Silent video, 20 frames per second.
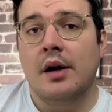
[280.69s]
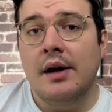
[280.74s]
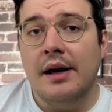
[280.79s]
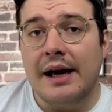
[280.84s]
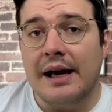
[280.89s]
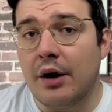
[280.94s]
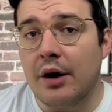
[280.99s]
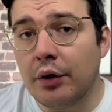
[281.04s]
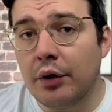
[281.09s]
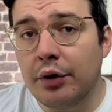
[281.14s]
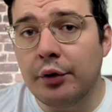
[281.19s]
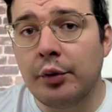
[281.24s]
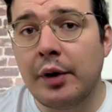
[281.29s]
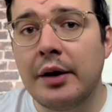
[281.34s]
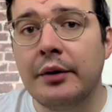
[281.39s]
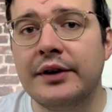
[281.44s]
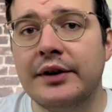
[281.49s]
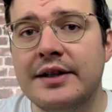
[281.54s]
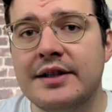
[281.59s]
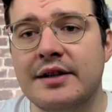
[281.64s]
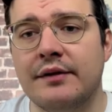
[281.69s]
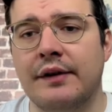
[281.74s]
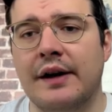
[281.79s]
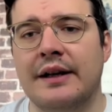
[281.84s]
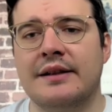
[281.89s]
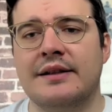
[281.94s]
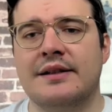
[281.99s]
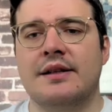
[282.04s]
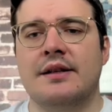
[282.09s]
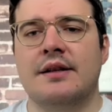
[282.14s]
And all throughout these
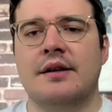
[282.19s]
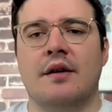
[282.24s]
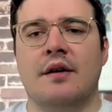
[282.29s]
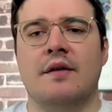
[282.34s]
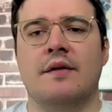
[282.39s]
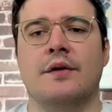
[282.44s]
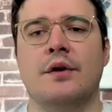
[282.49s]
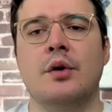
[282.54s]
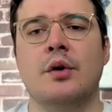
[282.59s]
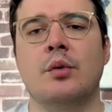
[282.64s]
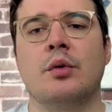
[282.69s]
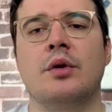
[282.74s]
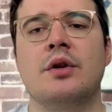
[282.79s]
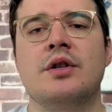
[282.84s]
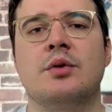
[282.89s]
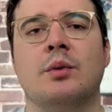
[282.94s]
events, viewers